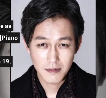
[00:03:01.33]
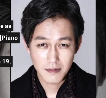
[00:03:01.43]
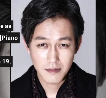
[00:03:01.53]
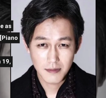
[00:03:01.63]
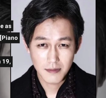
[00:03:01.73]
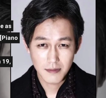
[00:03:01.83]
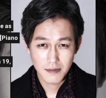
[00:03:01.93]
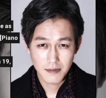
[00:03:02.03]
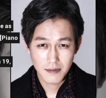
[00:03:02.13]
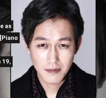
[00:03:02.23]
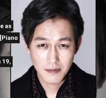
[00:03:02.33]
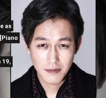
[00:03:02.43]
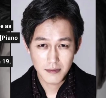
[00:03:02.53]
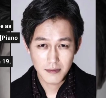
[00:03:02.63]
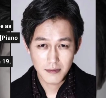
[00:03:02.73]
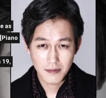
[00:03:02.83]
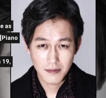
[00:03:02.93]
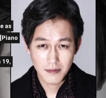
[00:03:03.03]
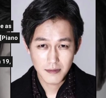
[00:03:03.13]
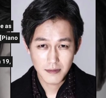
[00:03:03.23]

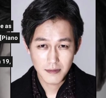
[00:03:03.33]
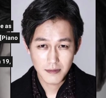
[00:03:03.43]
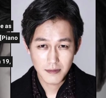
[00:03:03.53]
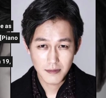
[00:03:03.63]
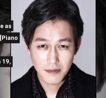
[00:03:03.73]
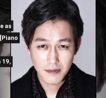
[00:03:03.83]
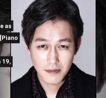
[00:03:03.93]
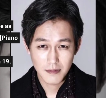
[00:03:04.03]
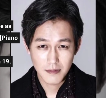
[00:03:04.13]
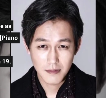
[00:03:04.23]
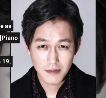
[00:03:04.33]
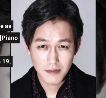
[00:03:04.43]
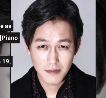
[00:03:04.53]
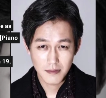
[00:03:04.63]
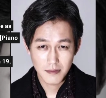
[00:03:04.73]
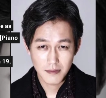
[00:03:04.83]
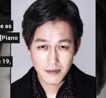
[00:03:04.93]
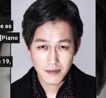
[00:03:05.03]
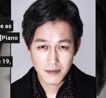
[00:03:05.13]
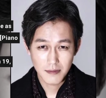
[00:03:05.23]
Nobody speaks.